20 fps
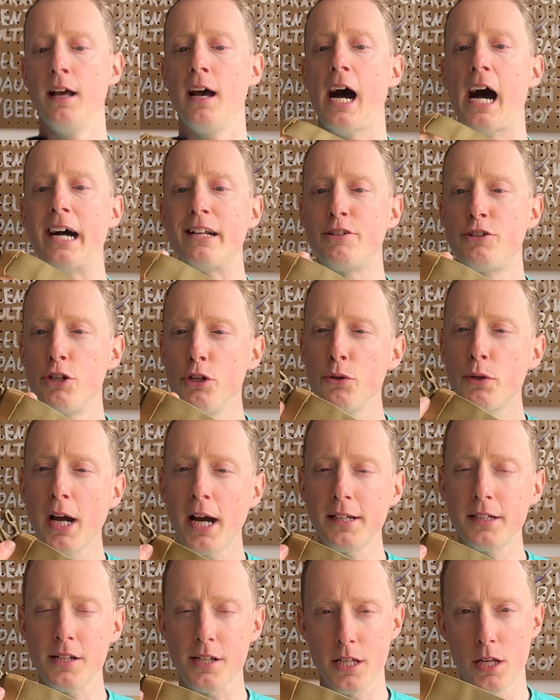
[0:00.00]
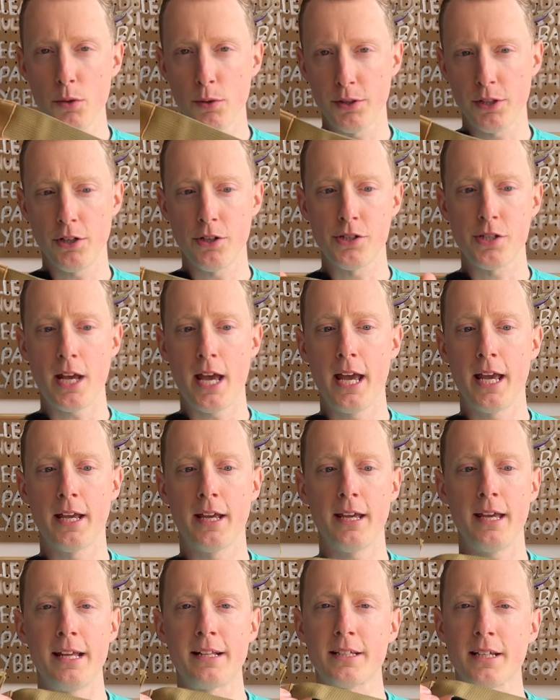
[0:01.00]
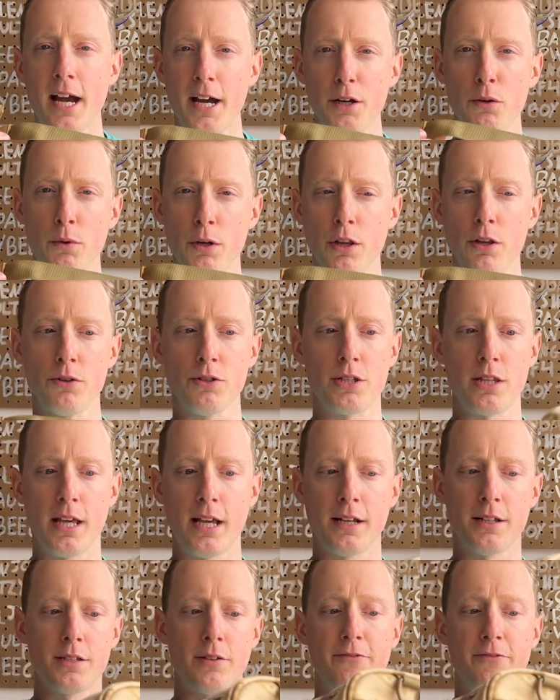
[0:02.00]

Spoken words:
I do kind of see what they're saying. It's kind of one of those things,